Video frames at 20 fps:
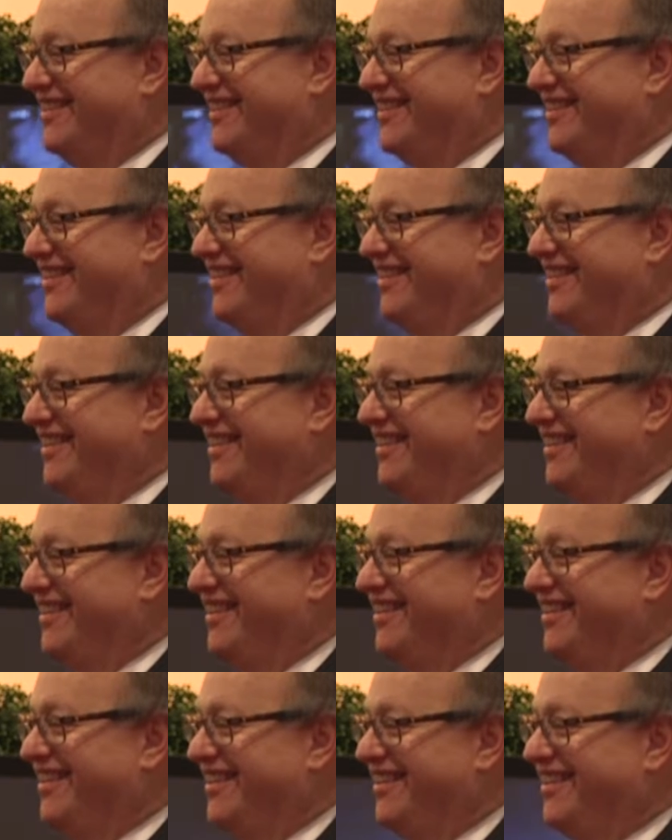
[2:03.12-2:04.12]

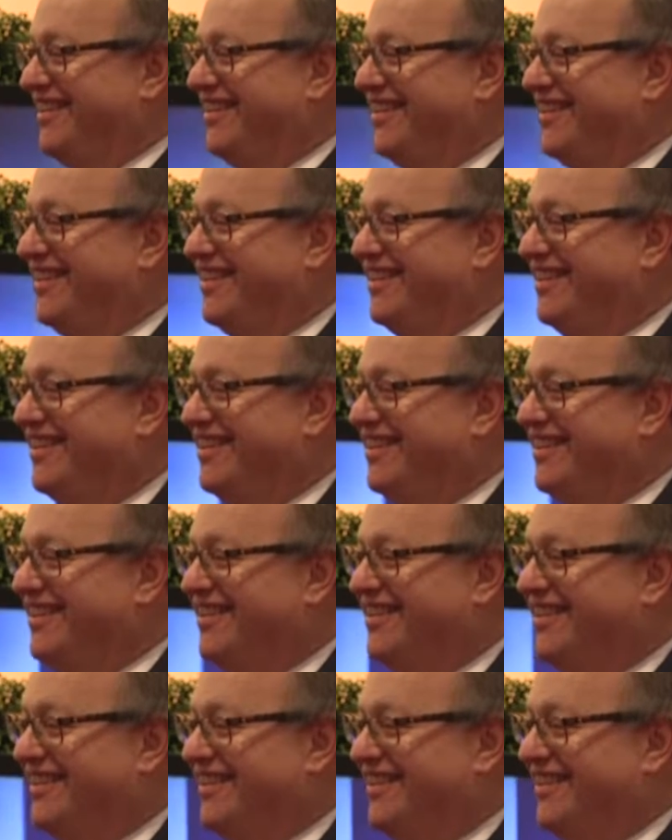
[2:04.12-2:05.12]

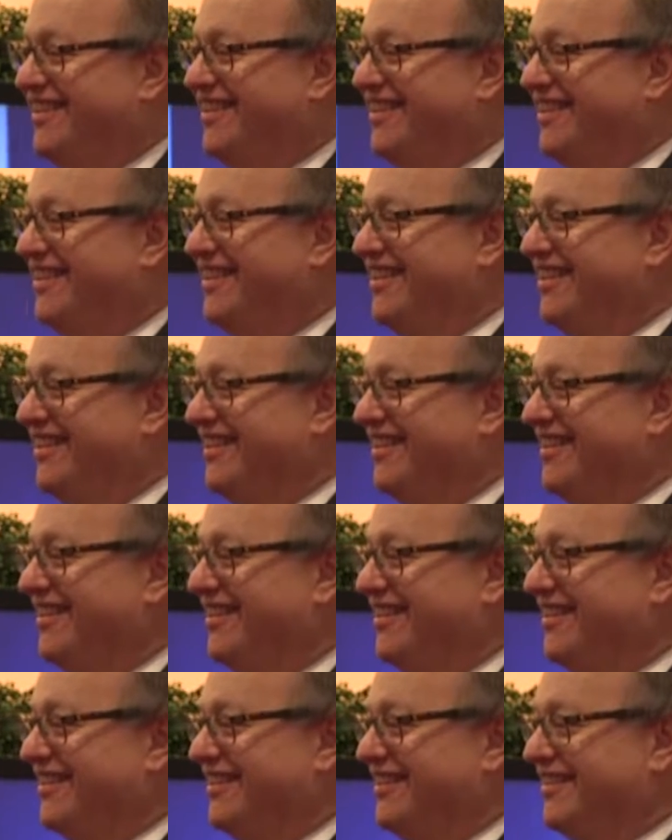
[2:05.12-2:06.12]

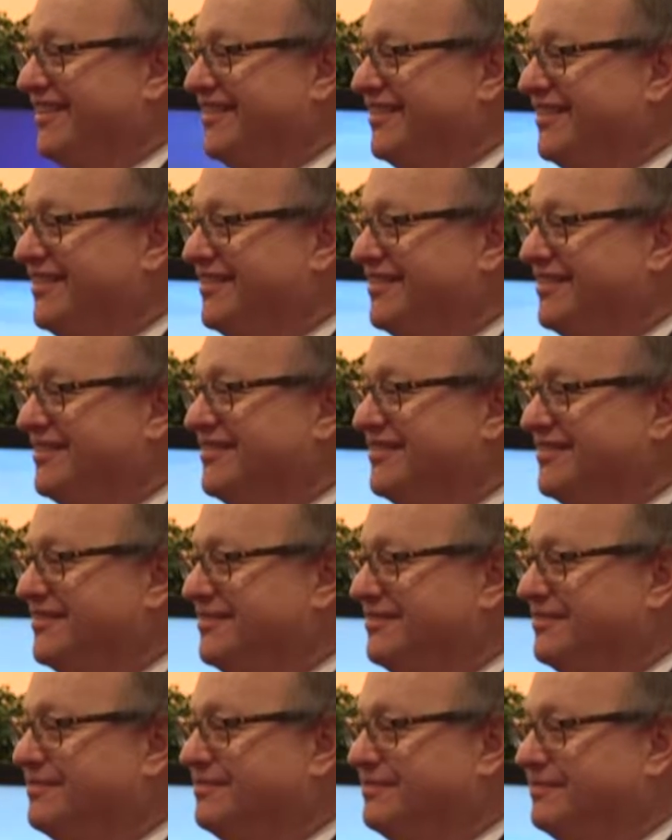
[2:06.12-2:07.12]

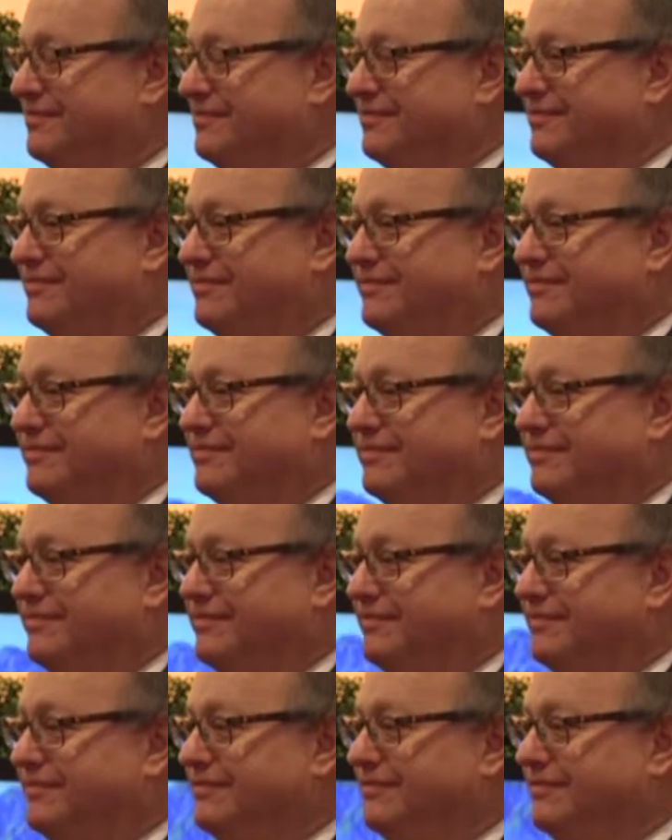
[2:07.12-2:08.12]

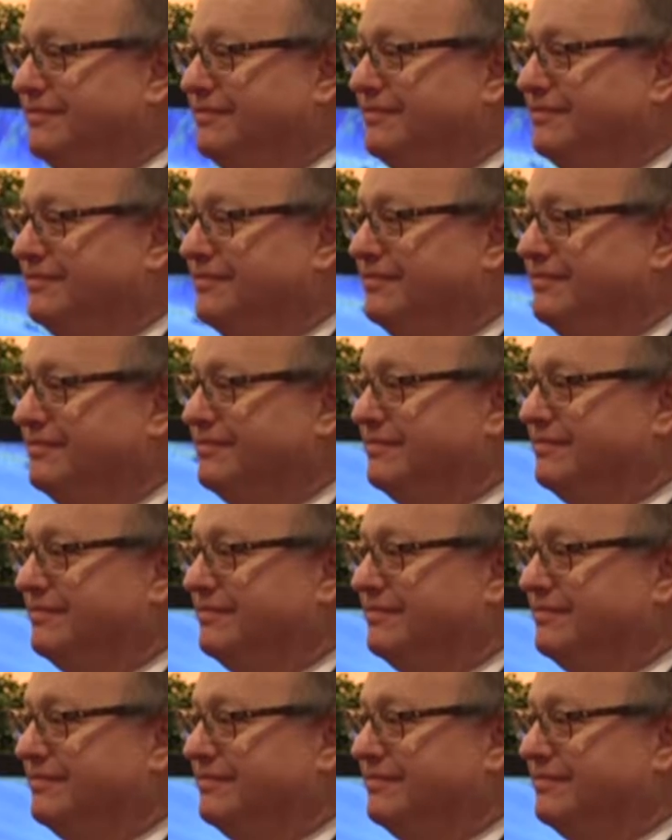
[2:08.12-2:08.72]
(silent)